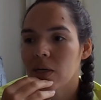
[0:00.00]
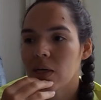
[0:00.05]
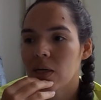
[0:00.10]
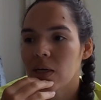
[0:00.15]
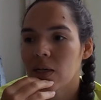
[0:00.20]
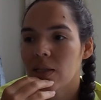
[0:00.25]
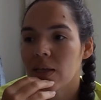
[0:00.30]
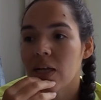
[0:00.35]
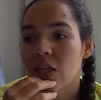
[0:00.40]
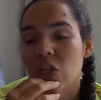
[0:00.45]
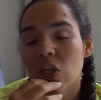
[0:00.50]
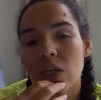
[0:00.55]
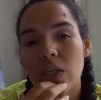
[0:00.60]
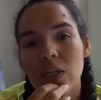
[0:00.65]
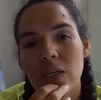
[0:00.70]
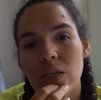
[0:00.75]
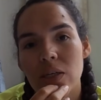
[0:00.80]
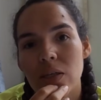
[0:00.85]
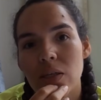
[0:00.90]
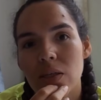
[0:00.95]
It's actually
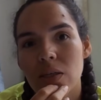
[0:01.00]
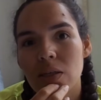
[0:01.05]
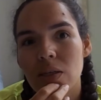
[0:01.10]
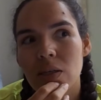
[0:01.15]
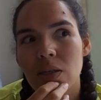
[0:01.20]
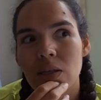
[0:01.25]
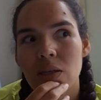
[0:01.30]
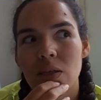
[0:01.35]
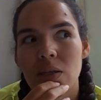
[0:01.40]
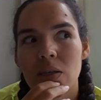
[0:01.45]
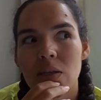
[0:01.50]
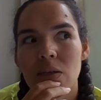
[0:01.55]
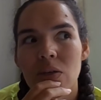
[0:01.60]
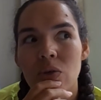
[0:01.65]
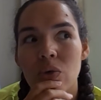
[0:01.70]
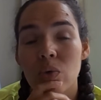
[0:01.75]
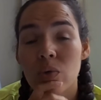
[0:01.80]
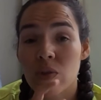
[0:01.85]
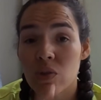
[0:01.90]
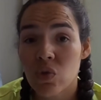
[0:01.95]

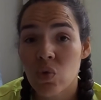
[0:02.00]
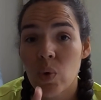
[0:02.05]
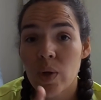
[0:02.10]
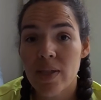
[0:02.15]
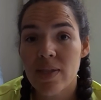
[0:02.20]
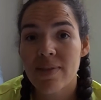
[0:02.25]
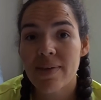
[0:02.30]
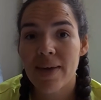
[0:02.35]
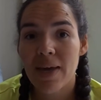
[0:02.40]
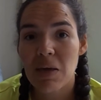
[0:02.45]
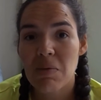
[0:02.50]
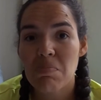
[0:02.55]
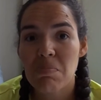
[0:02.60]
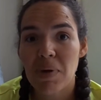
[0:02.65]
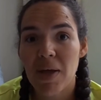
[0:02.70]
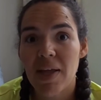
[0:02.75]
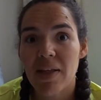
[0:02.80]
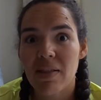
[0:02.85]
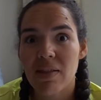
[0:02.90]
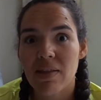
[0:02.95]
called the 28
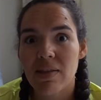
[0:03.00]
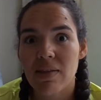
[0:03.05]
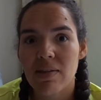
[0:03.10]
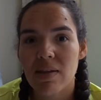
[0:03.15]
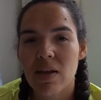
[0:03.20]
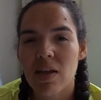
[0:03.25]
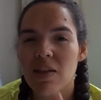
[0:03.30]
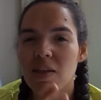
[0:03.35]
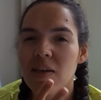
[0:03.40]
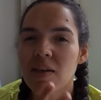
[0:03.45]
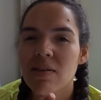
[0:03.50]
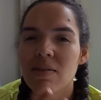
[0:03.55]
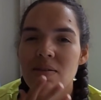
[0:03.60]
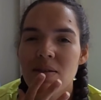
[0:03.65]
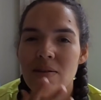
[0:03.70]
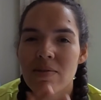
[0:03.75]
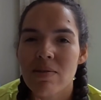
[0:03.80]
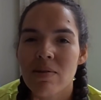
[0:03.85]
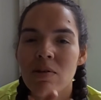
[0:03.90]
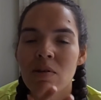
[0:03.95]
bends, and I think it
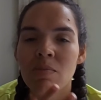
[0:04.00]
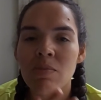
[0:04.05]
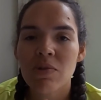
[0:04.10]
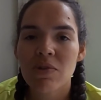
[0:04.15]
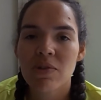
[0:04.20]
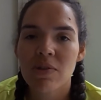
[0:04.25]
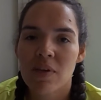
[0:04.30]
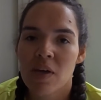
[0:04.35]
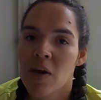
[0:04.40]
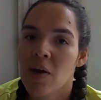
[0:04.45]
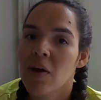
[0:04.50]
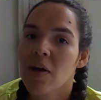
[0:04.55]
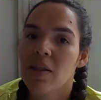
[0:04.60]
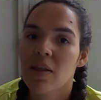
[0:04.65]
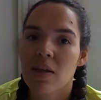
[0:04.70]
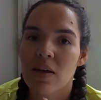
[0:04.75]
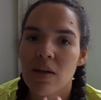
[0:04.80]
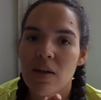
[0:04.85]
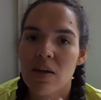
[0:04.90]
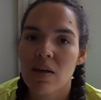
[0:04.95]
sounds a lot more scary
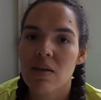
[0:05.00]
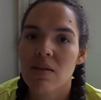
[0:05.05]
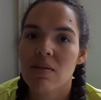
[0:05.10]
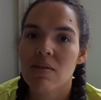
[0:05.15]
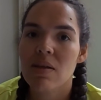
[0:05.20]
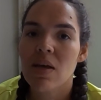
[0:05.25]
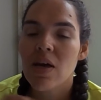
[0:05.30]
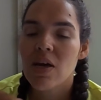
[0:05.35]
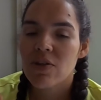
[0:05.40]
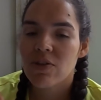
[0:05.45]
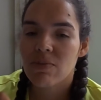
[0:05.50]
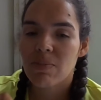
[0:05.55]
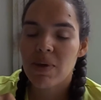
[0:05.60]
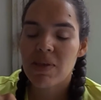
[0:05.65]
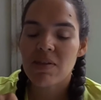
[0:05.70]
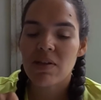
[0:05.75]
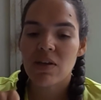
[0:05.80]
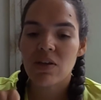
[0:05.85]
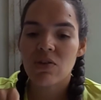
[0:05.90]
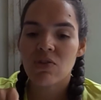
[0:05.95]
than it is. So
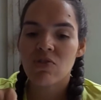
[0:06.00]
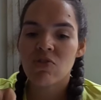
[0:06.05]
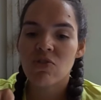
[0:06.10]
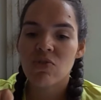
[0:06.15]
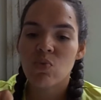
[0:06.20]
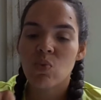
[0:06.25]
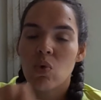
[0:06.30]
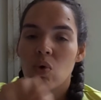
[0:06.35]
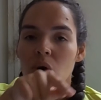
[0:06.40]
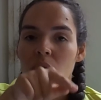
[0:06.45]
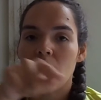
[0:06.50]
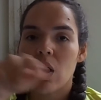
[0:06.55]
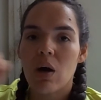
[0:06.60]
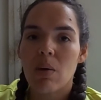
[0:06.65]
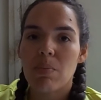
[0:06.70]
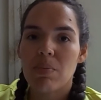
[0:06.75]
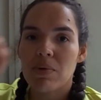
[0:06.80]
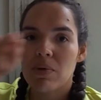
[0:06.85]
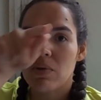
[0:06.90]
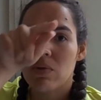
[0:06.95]
basically you just walk
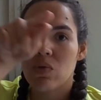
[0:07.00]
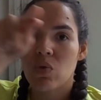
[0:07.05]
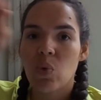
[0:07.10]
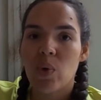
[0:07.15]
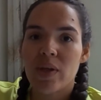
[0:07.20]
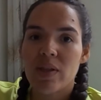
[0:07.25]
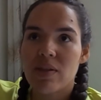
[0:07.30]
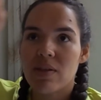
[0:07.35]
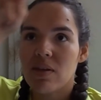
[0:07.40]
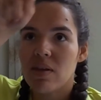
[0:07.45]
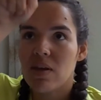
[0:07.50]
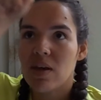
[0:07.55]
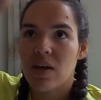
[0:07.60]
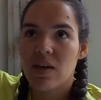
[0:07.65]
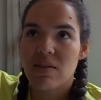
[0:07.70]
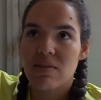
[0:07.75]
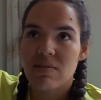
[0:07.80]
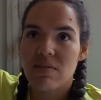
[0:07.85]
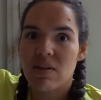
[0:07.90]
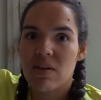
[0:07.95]
up
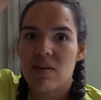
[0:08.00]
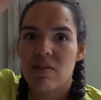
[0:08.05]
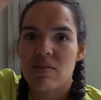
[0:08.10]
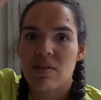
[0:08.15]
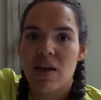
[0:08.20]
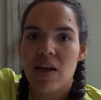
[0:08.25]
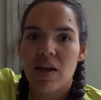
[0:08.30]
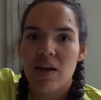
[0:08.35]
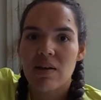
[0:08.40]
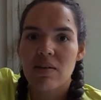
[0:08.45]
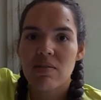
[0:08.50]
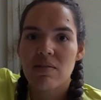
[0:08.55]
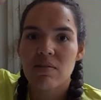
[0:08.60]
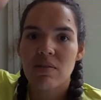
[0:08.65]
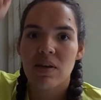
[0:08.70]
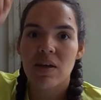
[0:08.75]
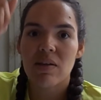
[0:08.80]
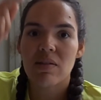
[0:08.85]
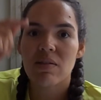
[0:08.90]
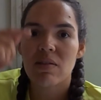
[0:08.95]
28 zigzags to
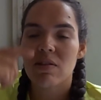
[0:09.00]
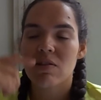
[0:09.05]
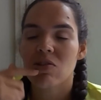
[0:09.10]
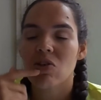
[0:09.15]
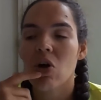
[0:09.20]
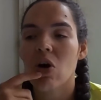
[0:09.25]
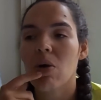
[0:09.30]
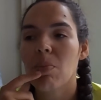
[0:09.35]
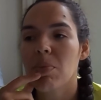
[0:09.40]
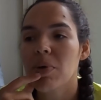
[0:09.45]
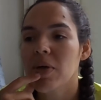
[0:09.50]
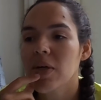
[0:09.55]
get to the top,